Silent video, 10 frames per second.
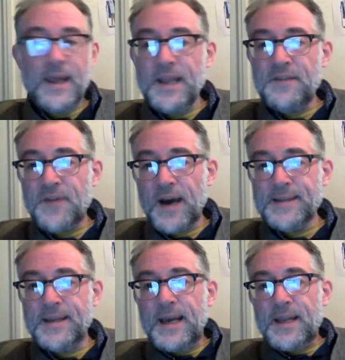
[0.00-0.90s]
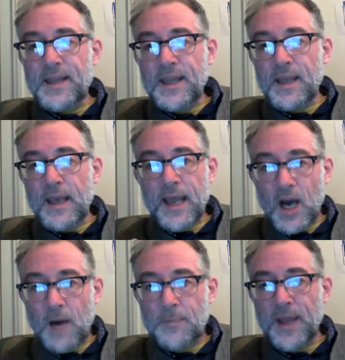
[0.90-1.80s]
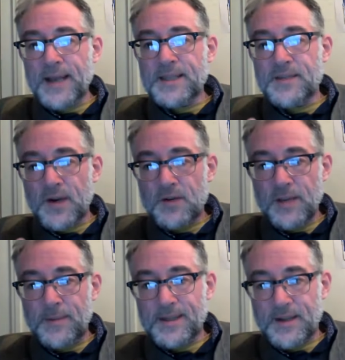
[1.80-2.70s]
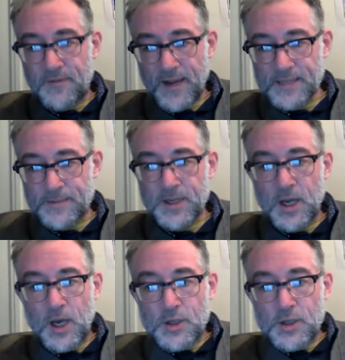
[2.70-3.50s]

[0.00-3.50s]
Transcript: In fact, the comprehensive agreement on investment